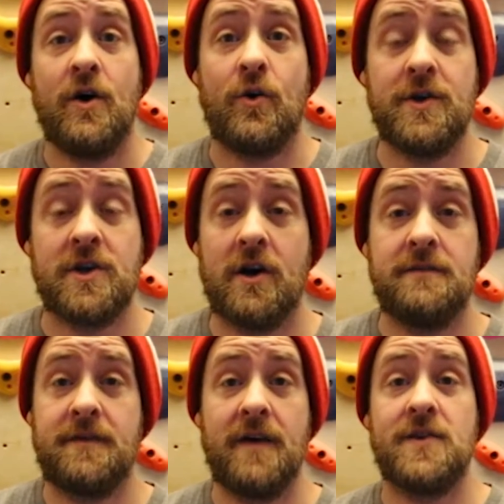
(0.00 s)
Or you go
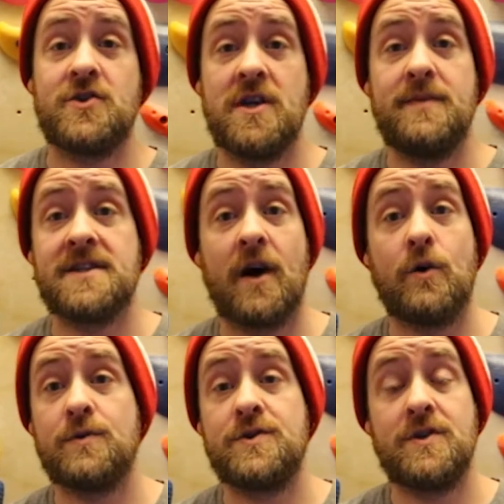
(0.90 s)
and find the cheapest
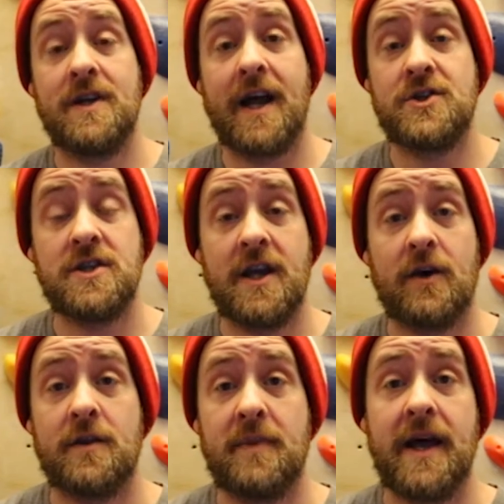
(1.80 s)
holds you can actually get
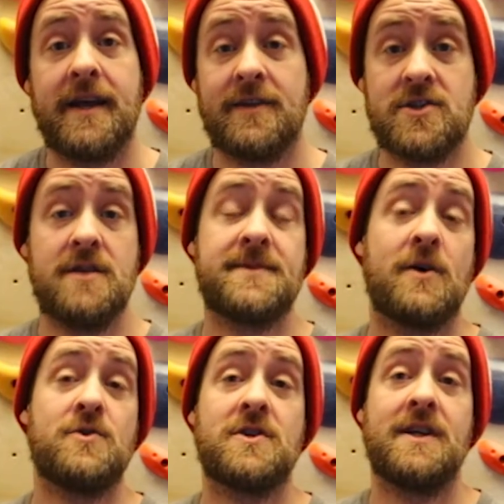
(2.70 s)
on the planet, and the cheapest
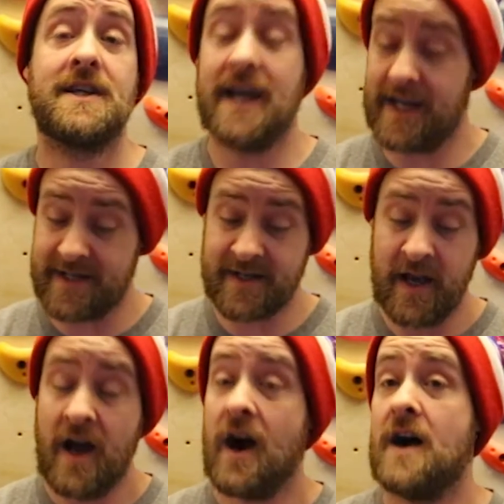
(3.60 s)
holds you're going to get is
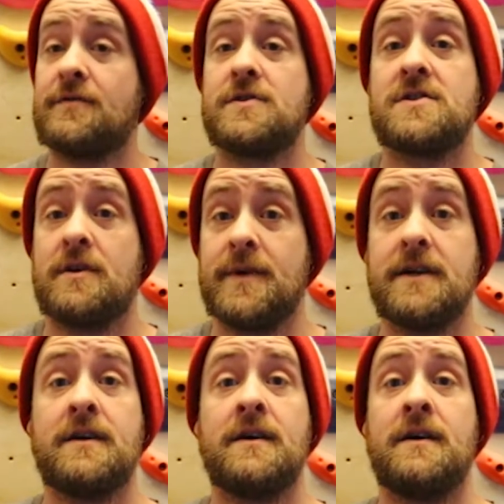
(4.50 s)
either Atomic,